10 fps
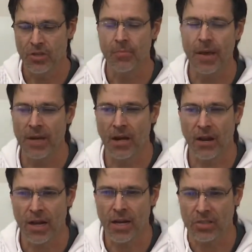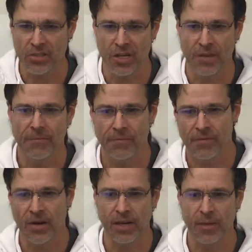You bet. All right. I'll see you. All
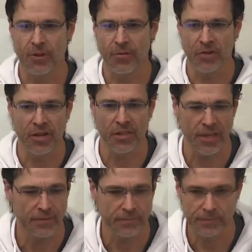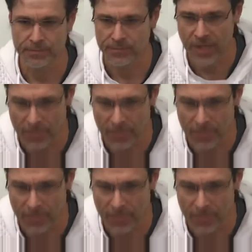right. Let me know if you need anything. Okay.